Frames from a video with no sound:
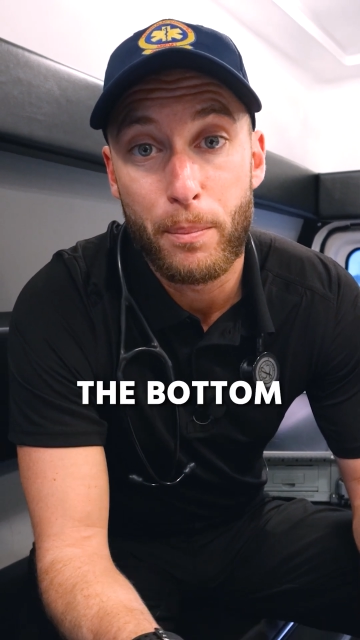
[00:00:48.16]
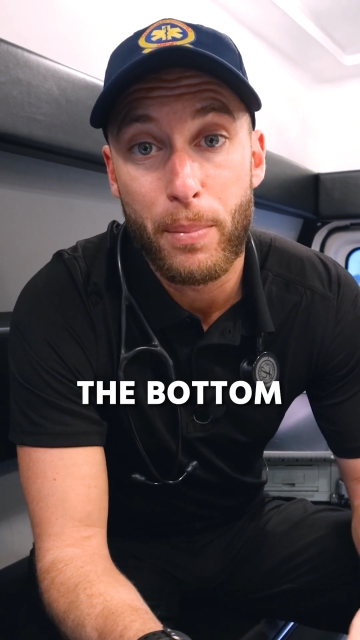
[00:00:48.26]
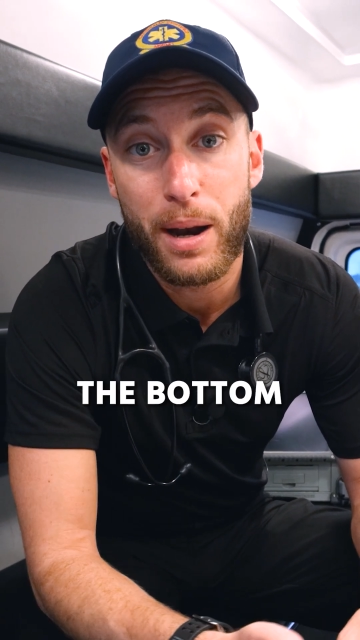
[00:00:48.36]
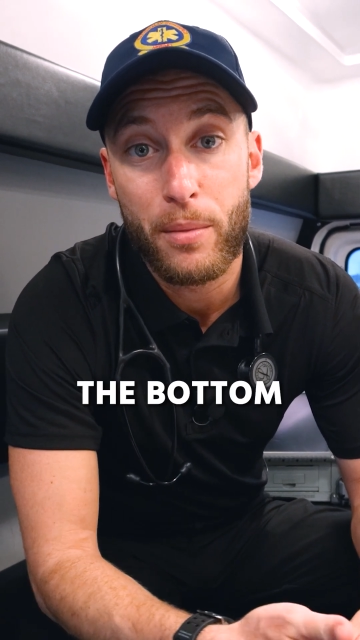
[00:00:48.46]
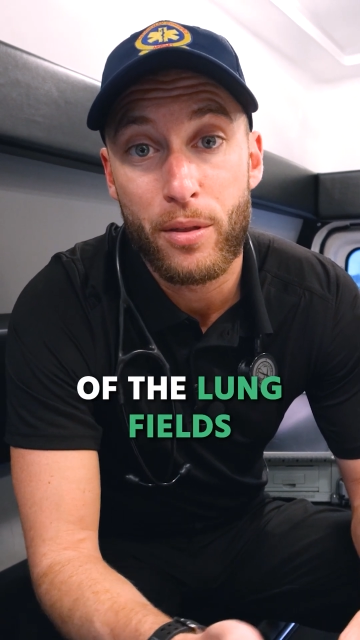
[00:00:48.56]
The
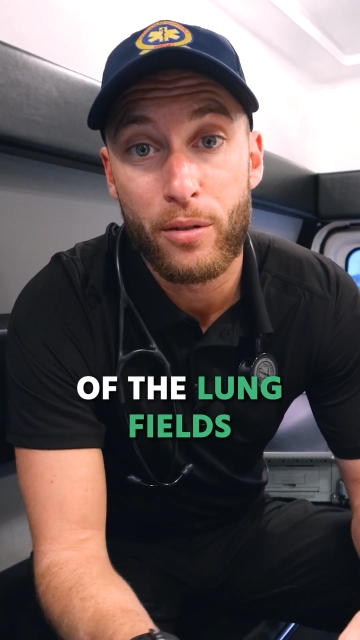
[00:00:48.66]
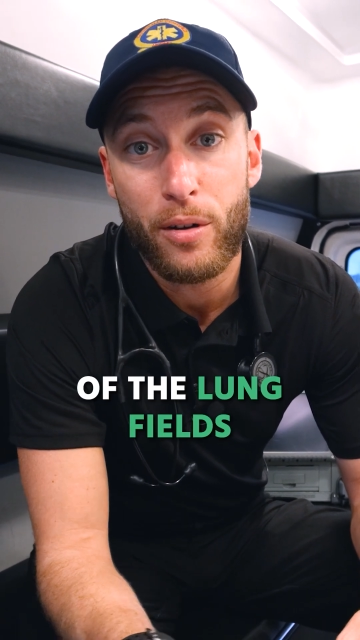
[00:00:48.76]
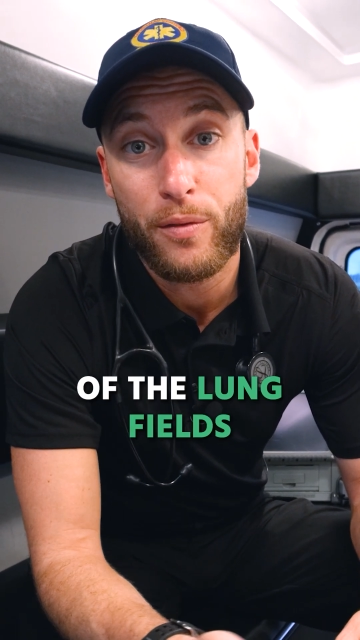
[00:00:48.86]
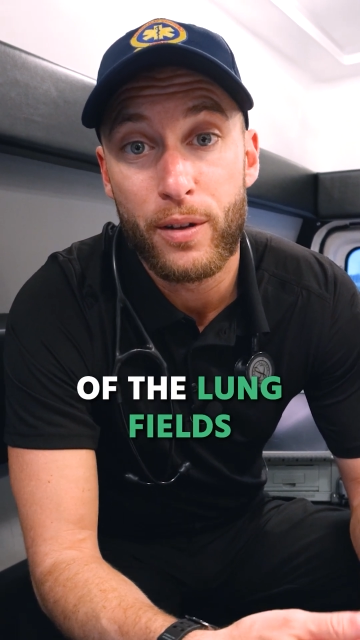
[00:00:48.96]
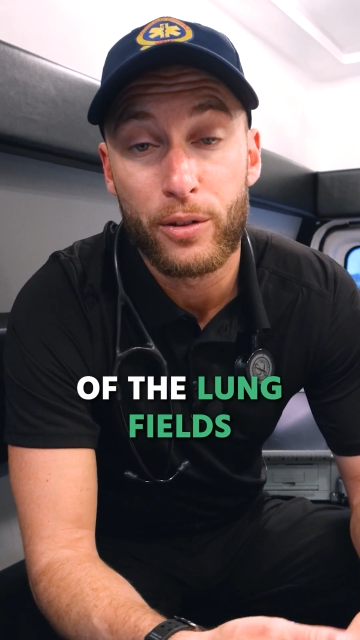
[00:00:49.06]
bottom of the
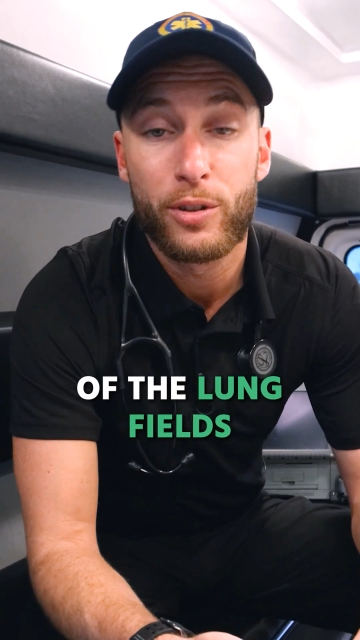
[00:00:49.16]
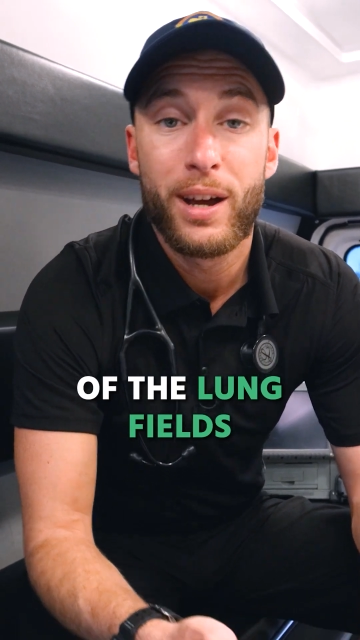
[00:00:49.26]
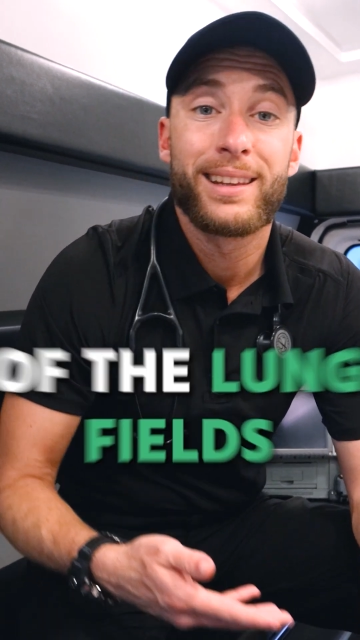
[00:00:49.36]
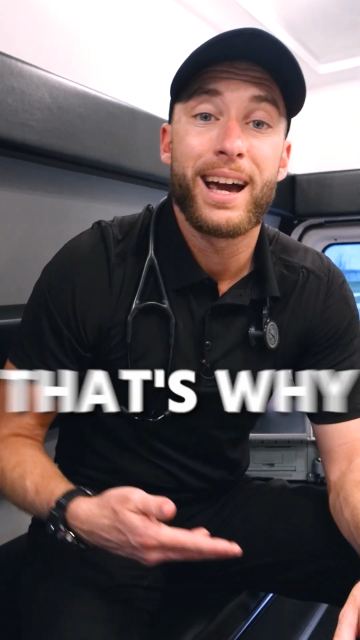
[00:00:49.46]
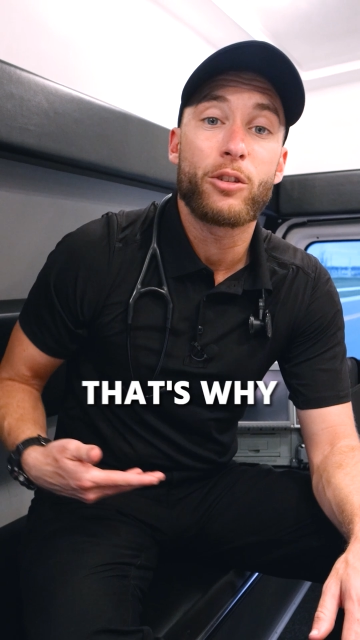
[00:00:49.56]
lung fields.
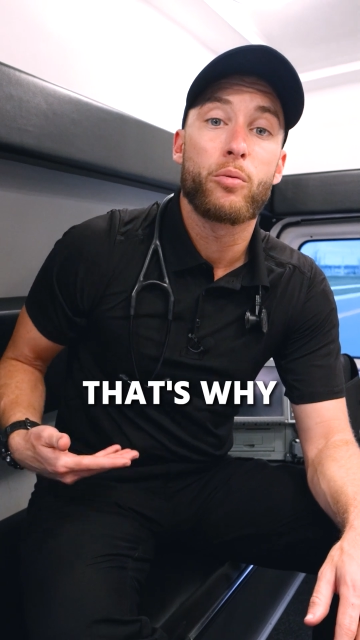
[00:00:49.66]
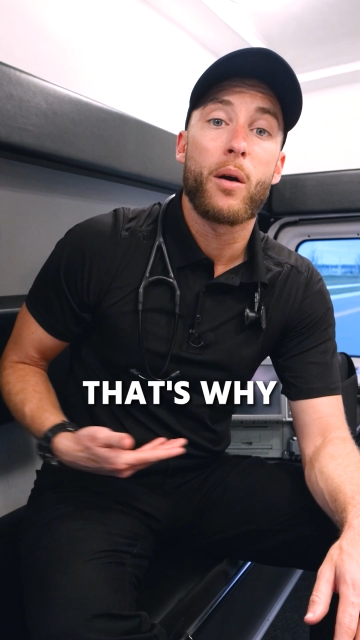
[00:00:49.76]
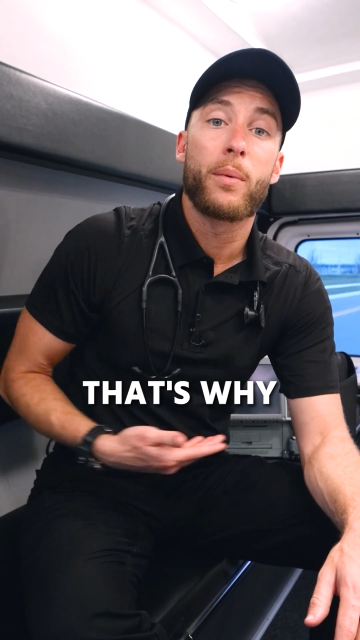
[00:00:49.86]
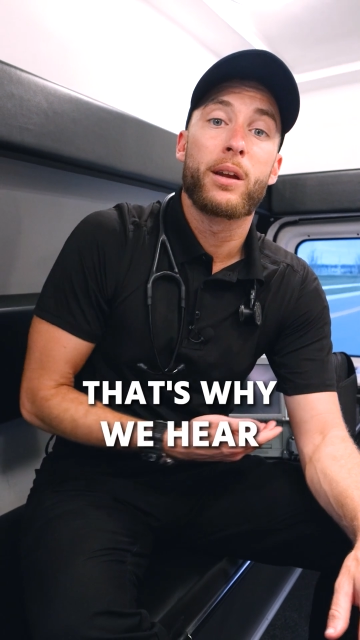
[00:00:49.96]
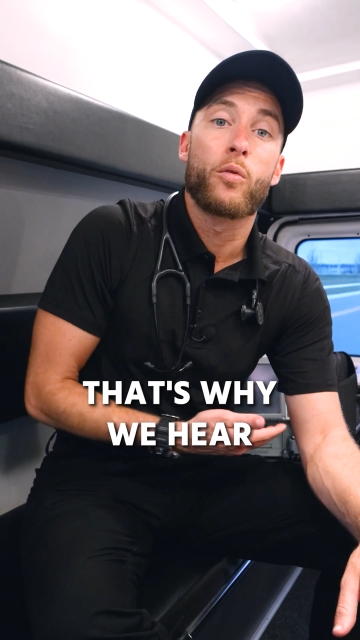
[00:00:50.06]
That's
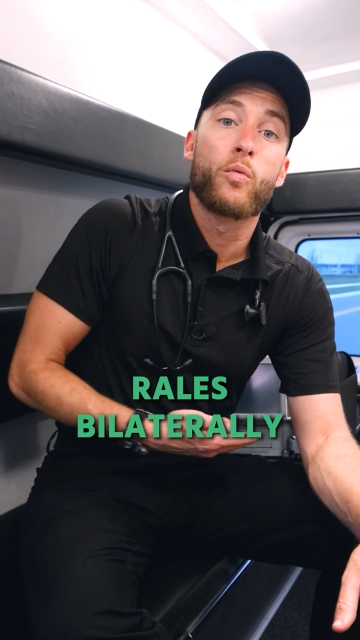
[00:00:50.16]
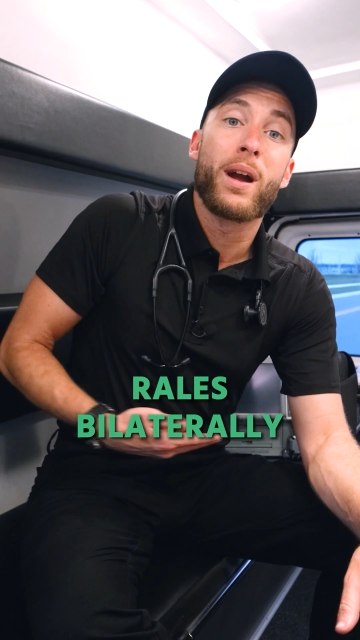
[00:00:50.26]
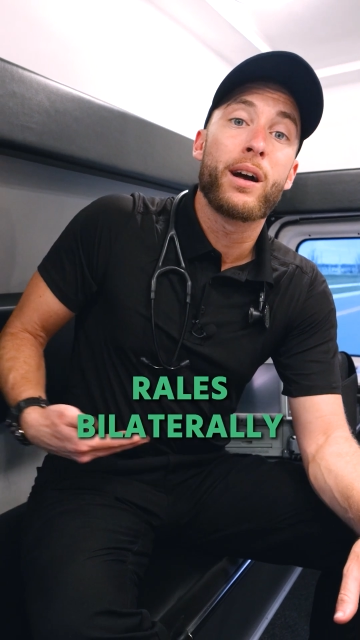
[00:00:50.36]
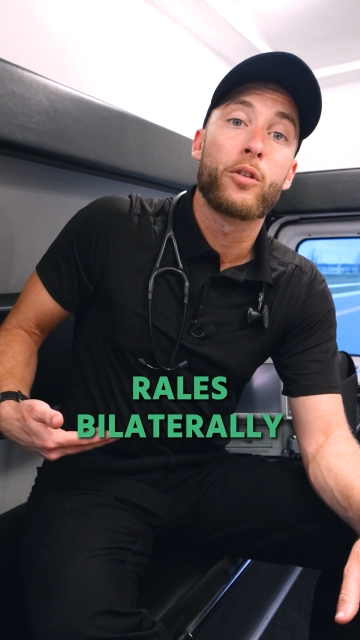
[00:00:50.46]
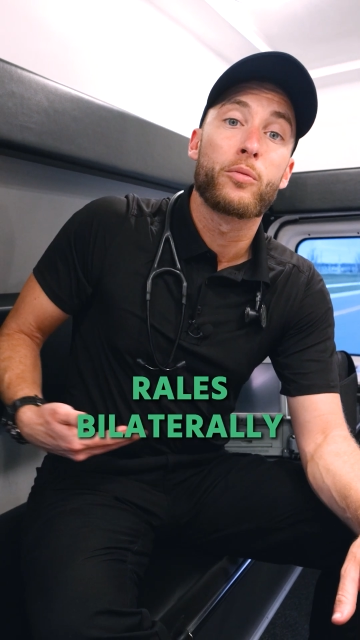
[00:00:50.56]
why we hear
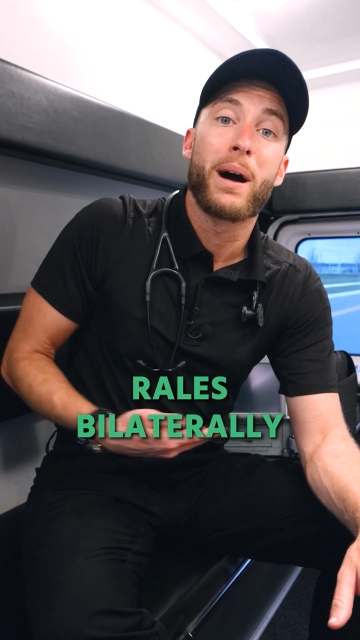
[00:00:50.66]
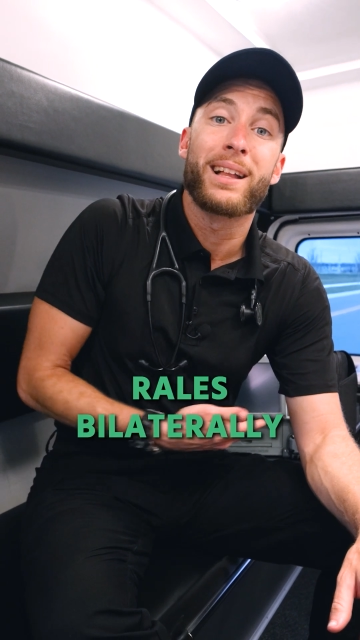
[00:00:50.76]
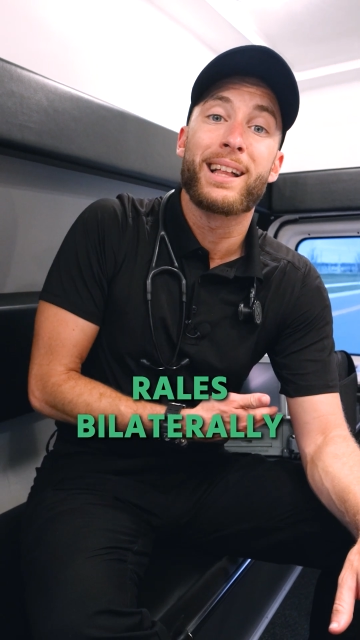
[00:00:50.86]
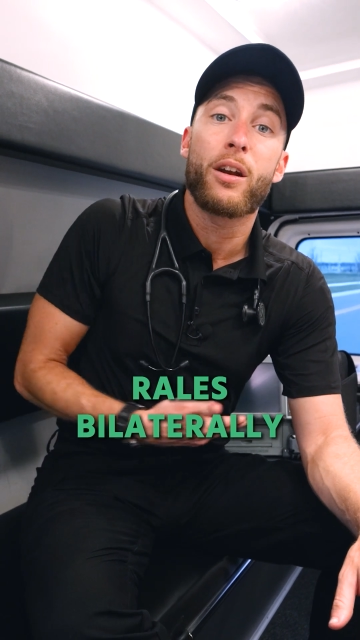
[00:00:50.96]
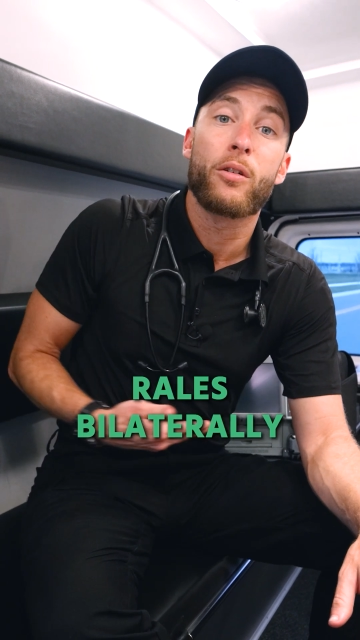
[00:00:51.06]
rales
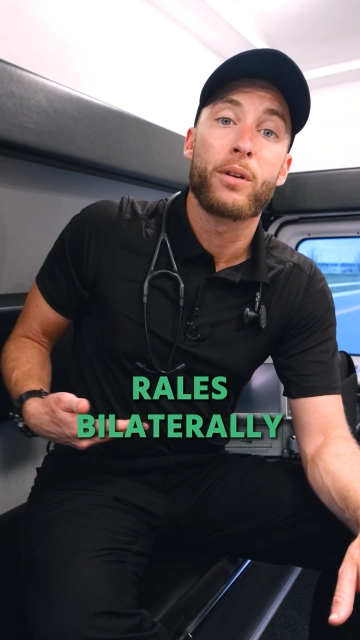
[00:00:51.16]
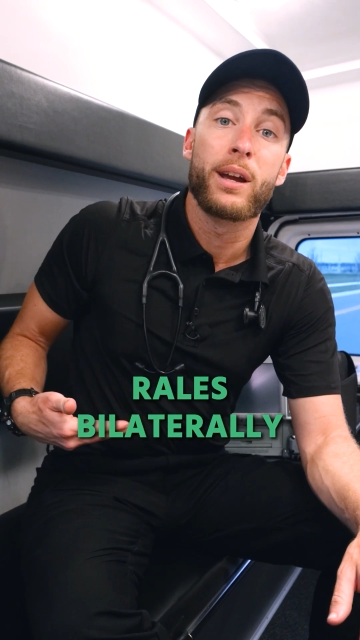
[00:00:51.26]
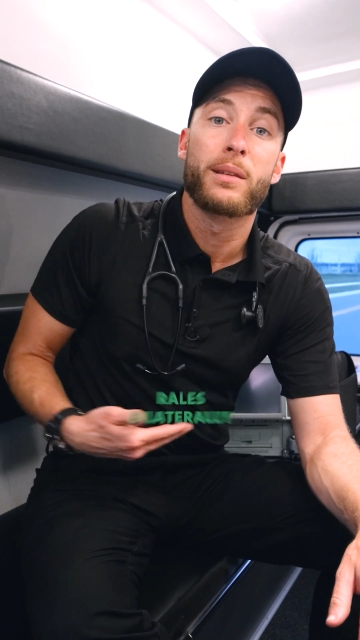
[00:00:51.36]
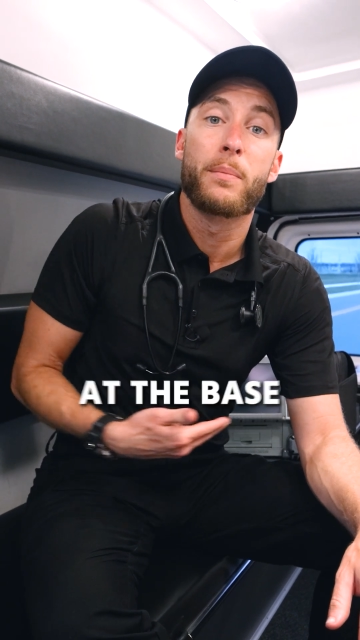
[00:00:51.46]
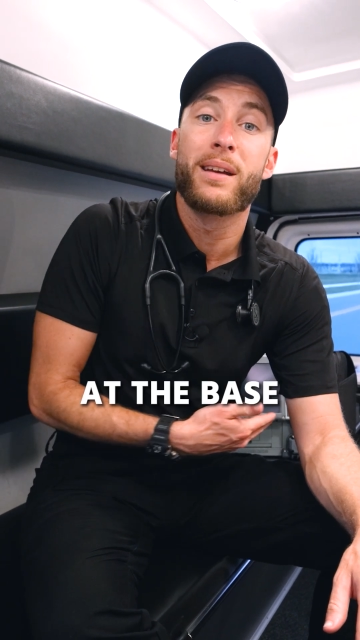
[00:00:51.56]

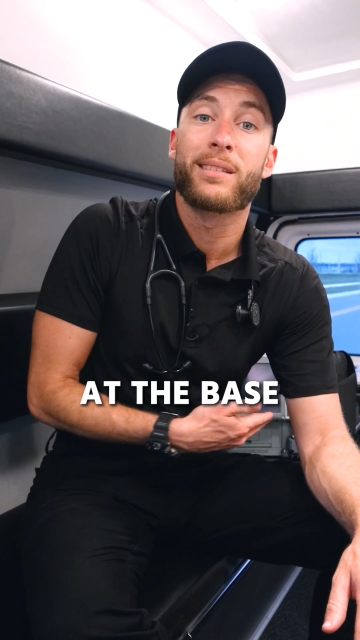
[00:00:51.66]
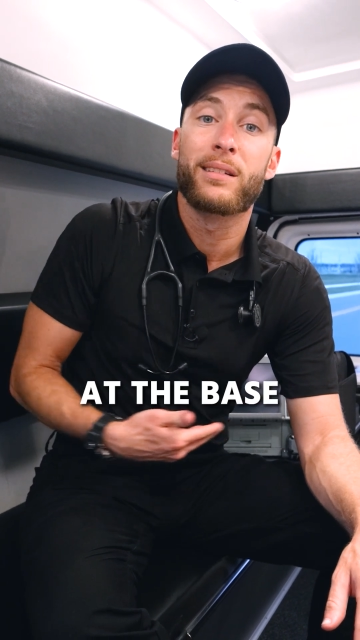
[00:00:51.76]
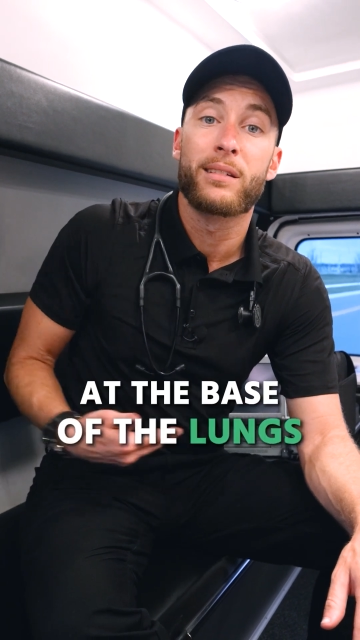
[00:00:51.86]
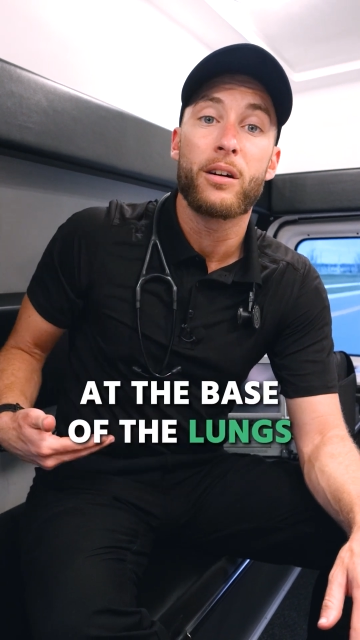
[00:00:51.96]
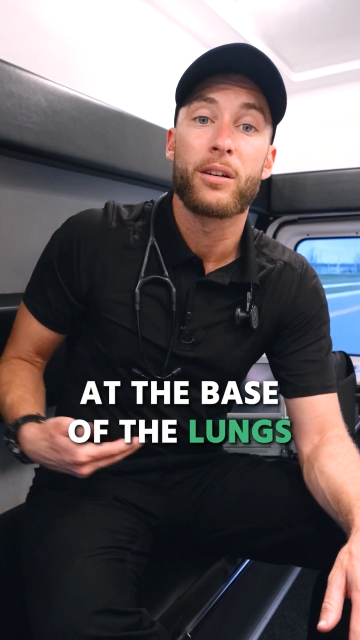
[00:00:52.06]
bilaterally at the base
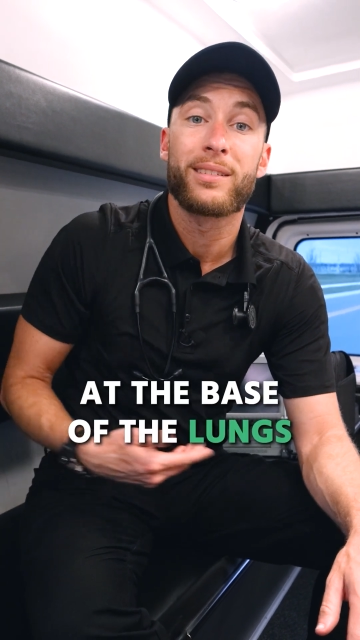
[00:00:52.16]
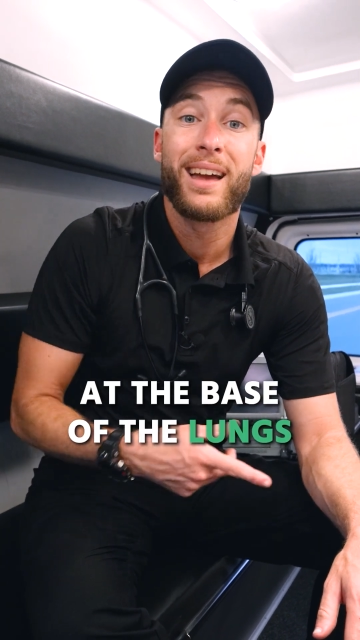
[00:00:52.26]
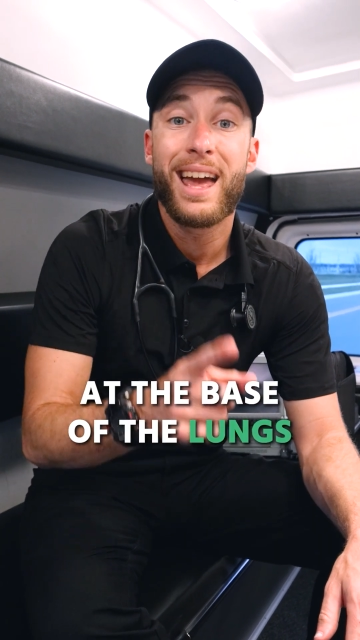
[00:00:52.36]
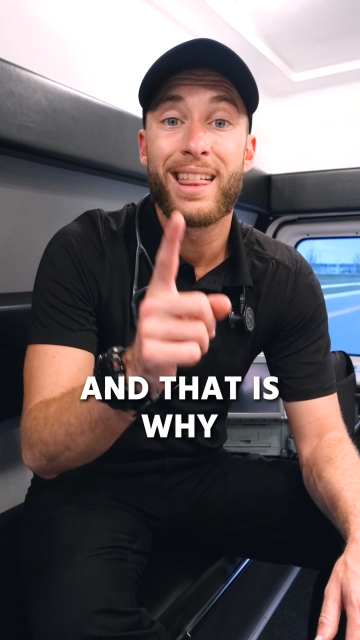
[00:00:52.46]
of the lungs.